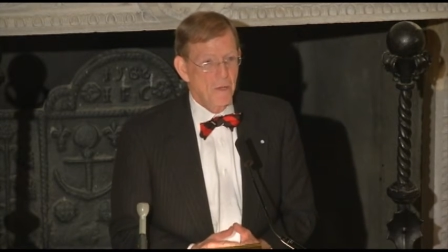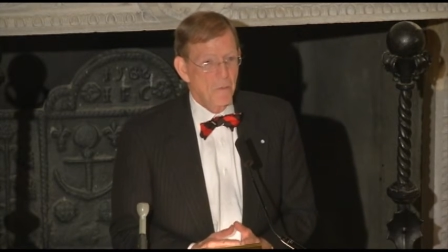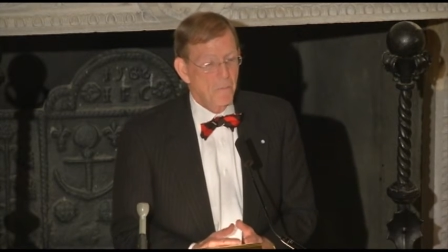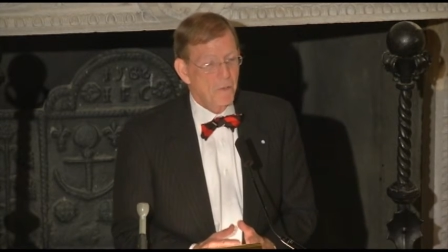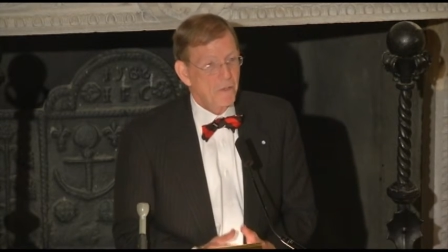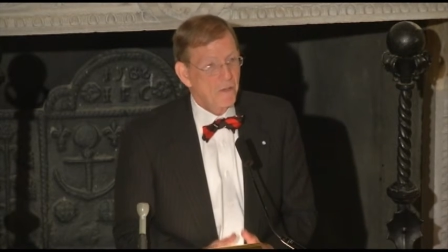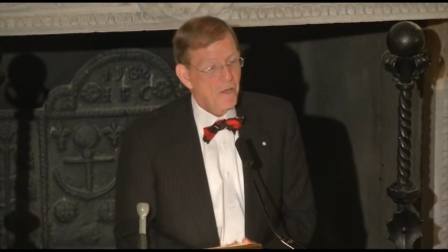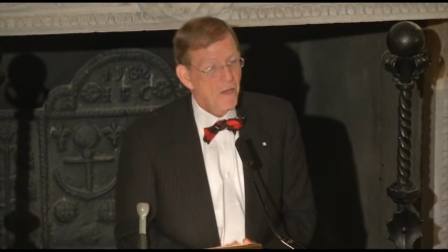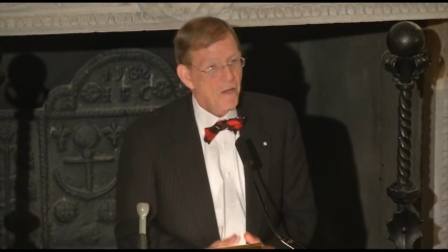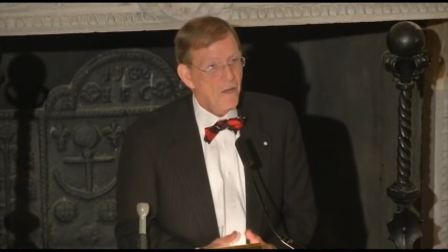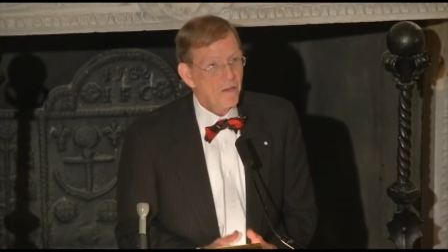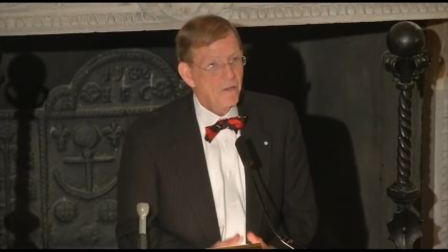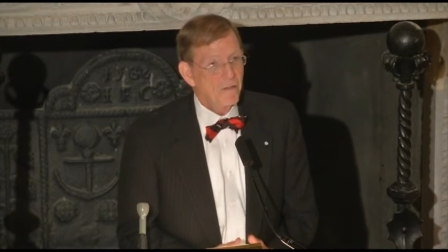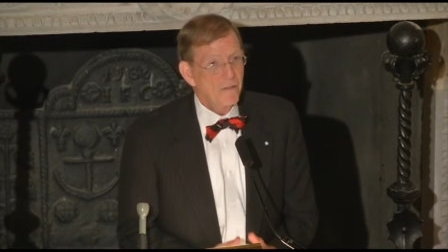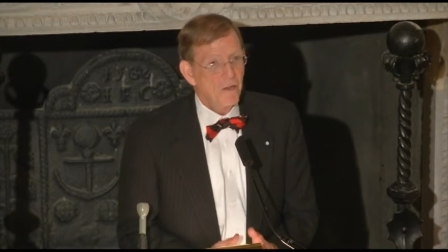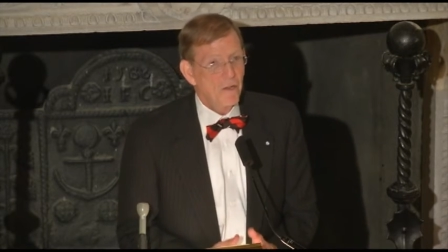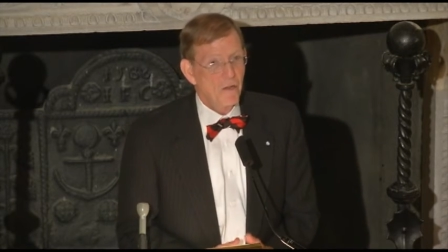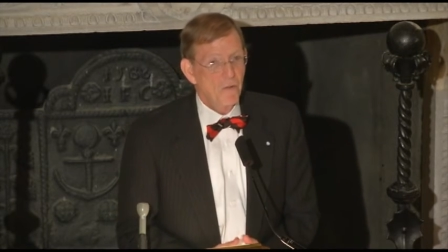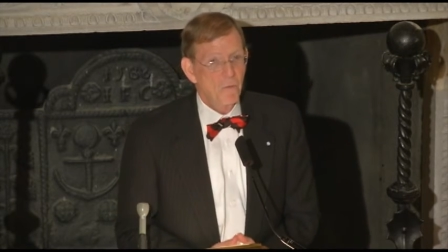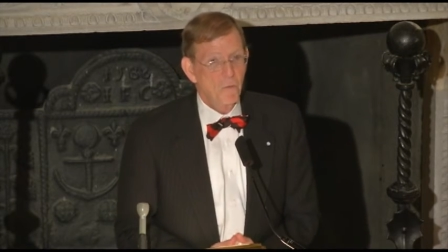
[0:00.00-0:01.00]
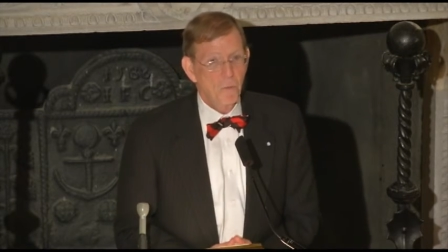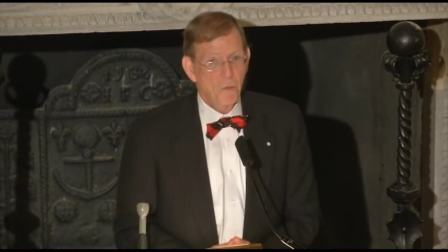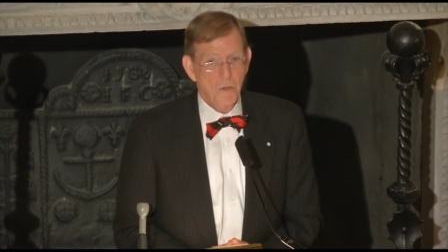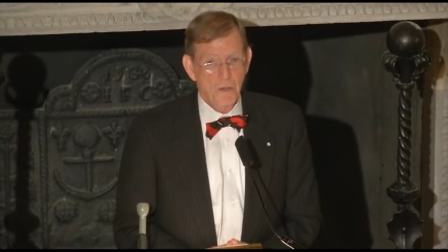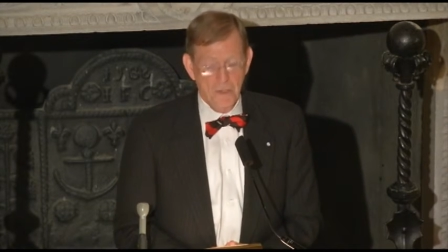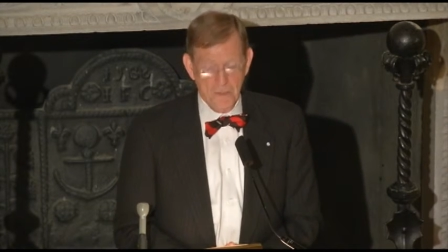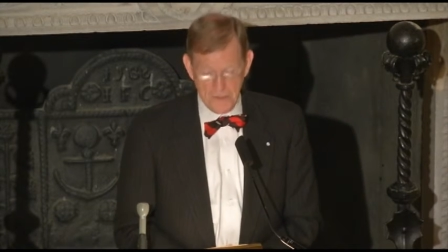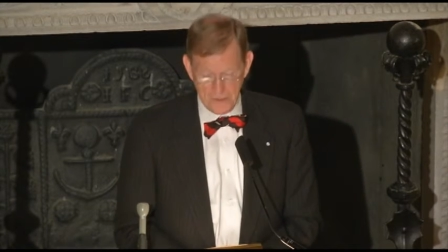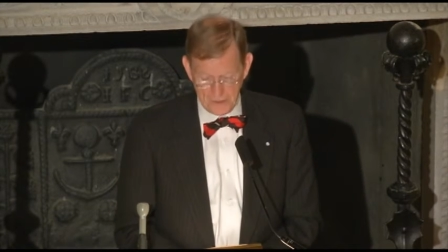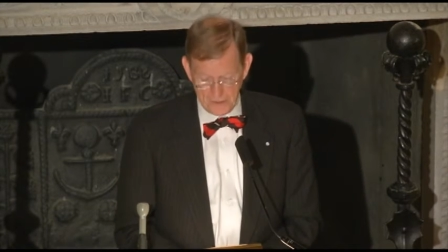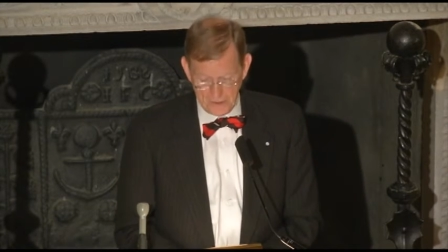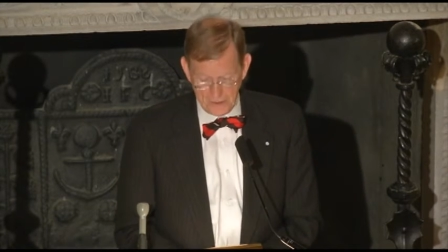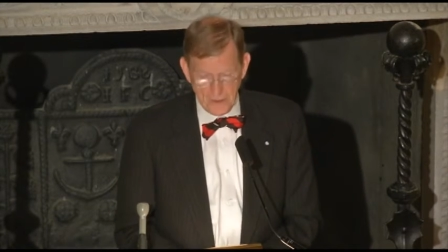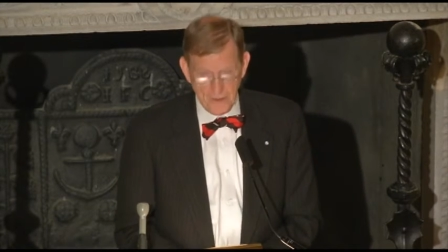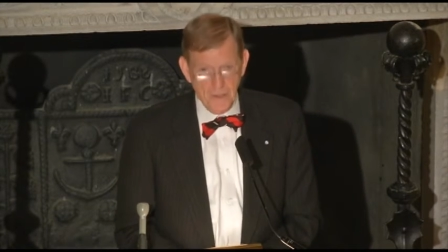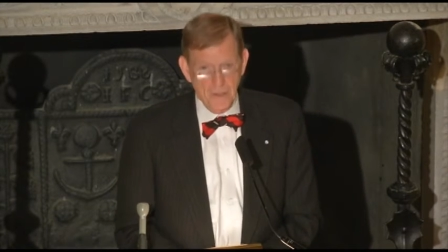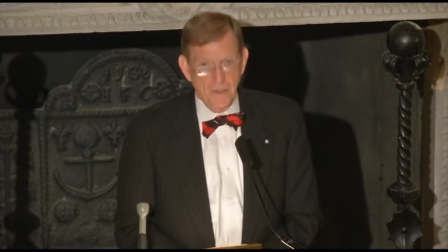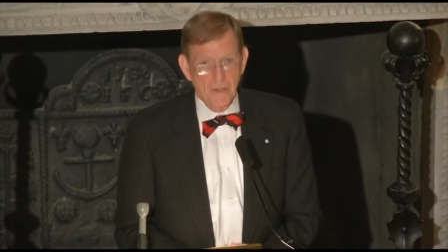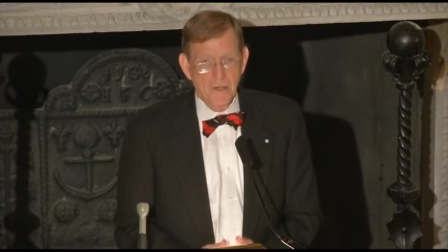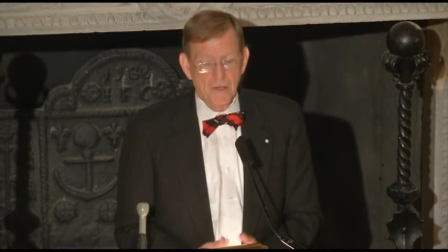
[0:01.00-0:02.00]
Because of what
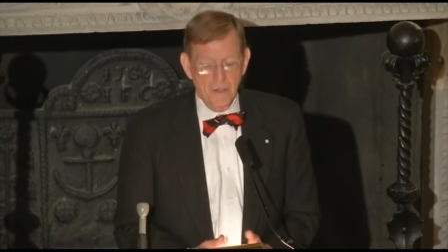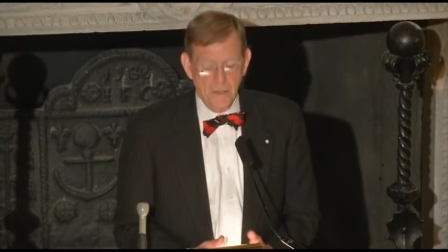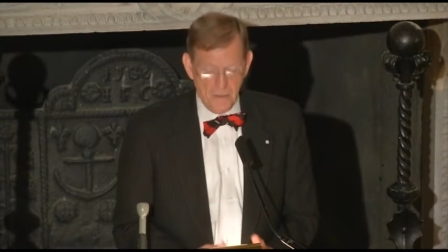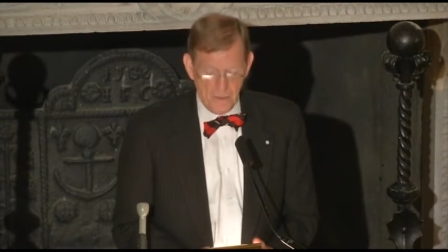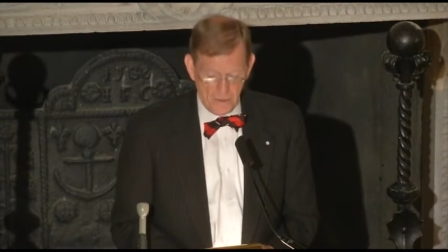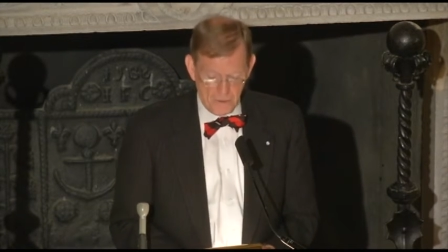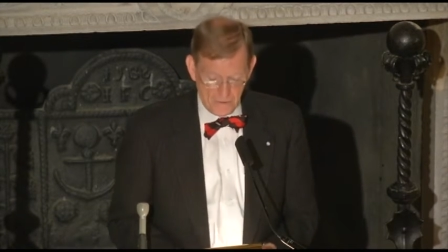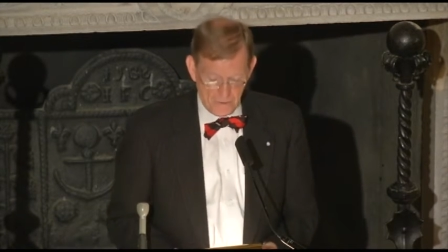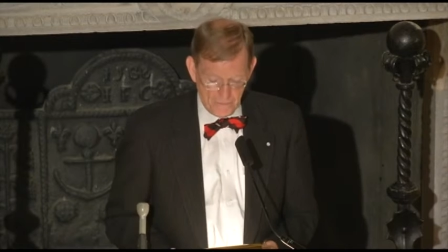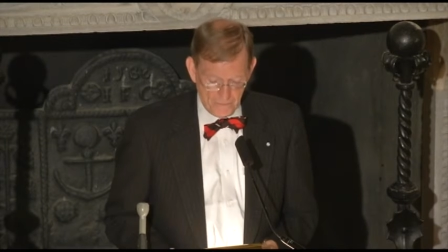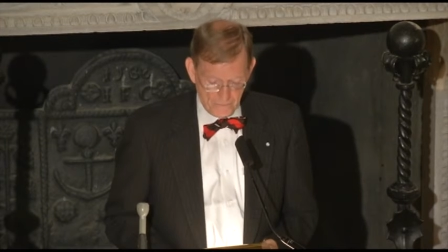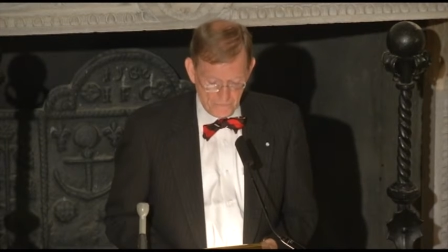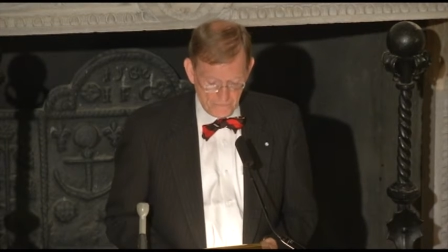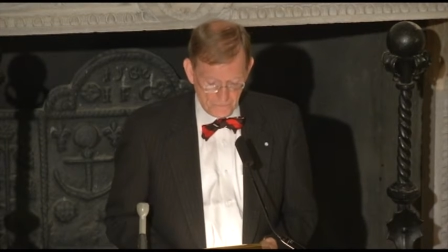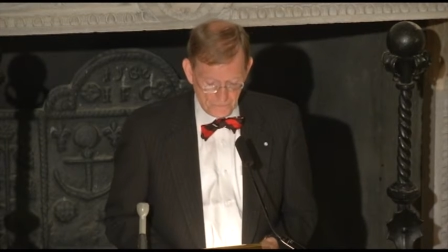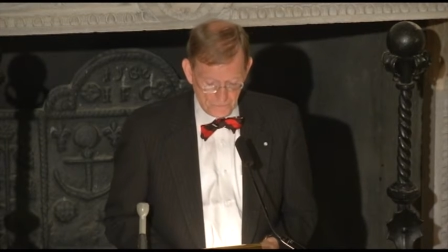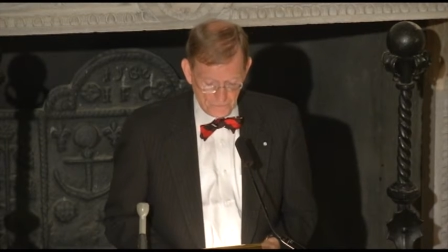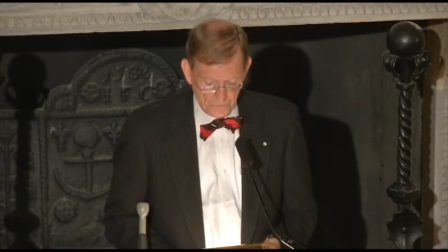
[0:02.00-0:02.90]
um,